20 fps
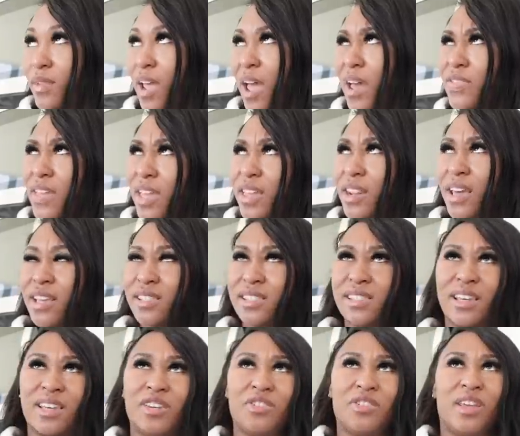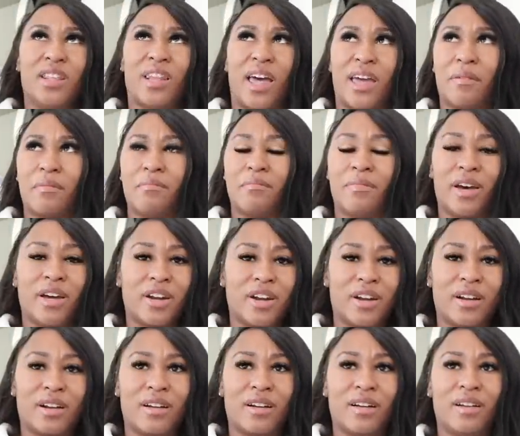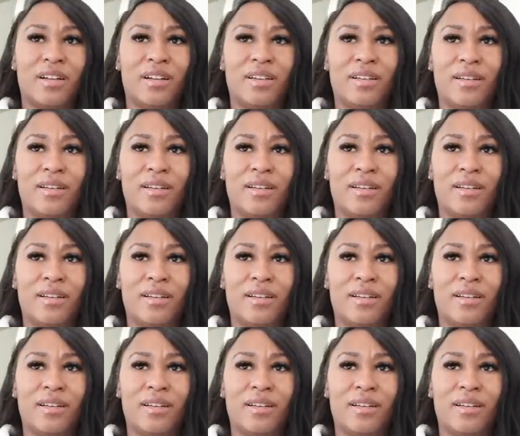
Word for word: i think that's it you need like butter